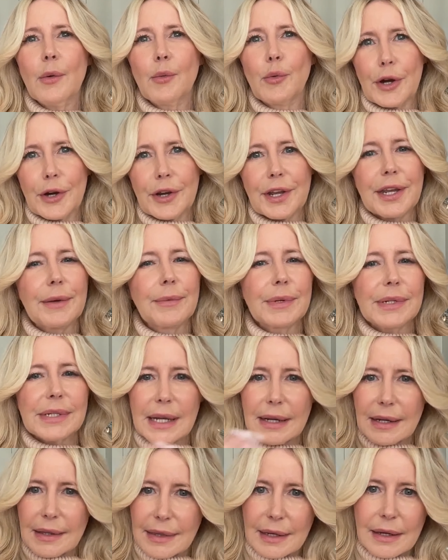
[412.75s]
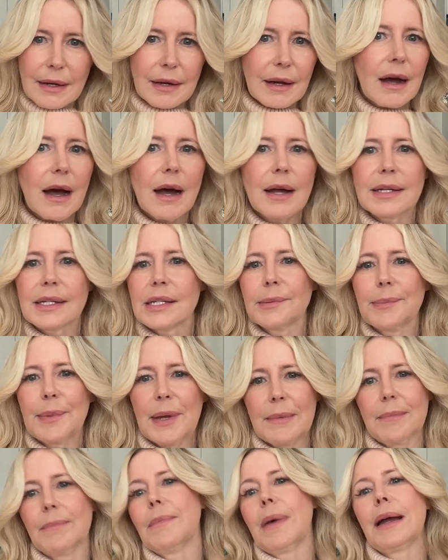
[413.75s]
where he was like the
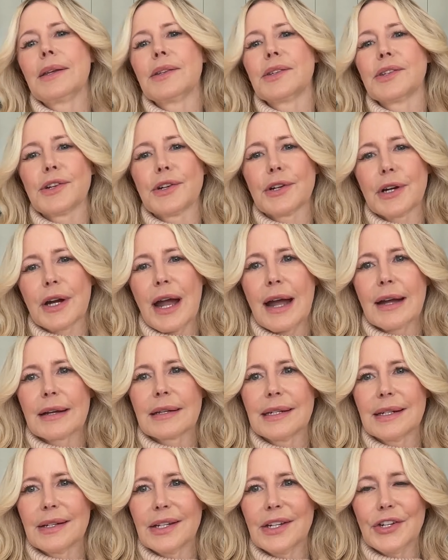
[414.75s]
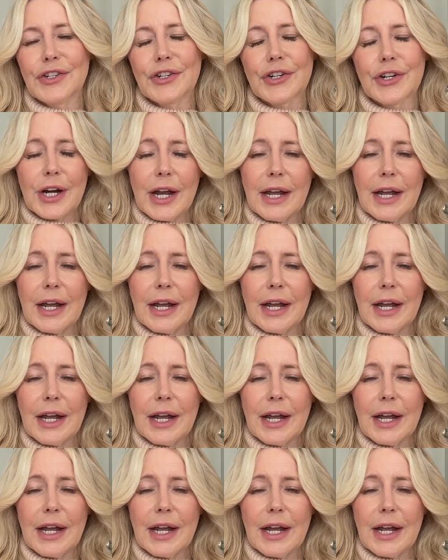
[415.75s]
consummate Meisner acting teacher.